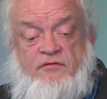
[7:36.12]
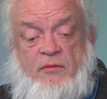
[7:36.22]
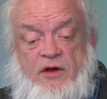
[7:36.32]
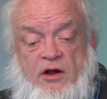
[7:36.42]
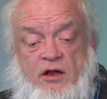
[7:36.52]

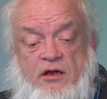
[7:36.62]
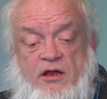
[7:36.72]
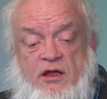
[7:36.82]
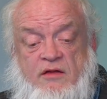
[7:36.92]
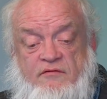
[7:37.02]
American
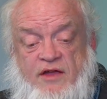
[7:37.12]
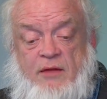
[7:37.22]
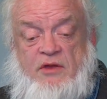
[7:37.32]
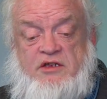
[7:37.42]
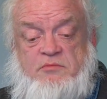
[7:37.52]

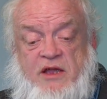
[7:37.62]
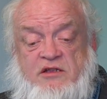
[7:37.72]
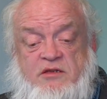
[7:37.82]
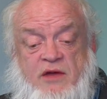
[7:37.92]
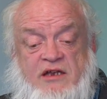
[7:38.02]
family
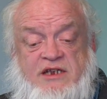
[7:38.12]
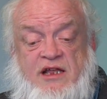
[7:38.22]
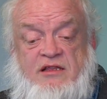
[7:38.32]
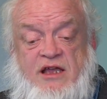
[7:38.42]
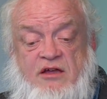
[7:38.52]
spends about
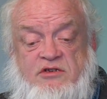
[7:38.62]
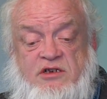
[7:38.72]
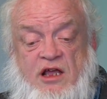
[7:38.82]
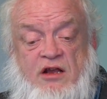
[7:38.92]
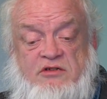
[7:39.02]

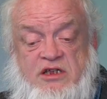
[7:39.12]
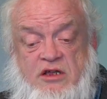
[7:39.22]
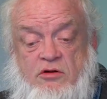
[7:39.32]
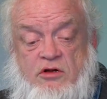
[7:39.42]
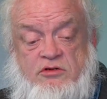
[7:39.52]
$10,000 a
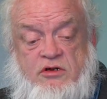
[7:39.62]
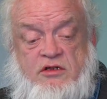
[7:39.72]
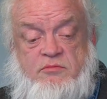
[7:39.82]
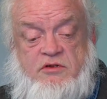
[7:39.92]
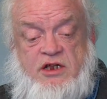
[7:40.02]
year on
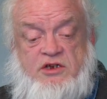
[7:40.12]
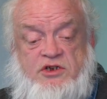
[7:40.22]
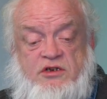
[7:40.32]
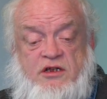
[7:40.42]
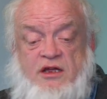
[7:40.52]

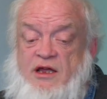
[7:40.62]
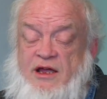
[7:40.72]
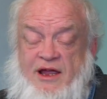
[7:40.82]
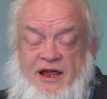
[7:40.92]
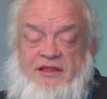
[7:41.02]
transportation,
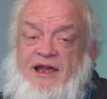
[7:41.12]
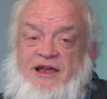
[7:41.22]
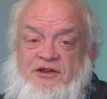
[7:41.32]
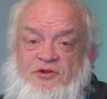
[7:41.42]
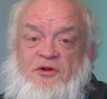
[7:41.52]
and they
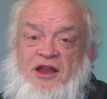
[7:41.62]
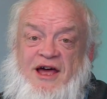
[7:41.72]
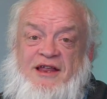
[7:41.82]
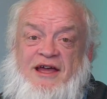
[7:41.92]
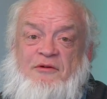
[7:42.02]
can do a
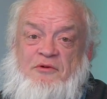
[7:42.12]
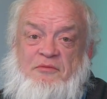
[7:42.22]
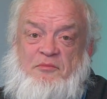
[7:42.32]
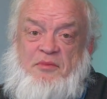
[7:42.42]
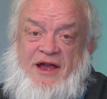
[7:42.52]
lot of that with
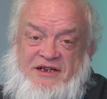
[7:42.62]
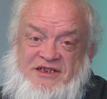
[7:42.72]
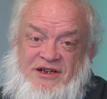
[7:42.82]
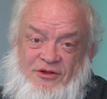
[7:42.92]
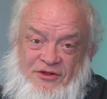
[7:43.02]

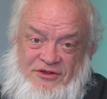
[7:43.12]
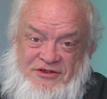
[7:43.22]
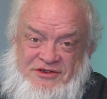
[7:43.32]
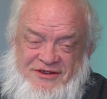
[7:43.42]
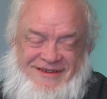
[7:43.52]
bicycles.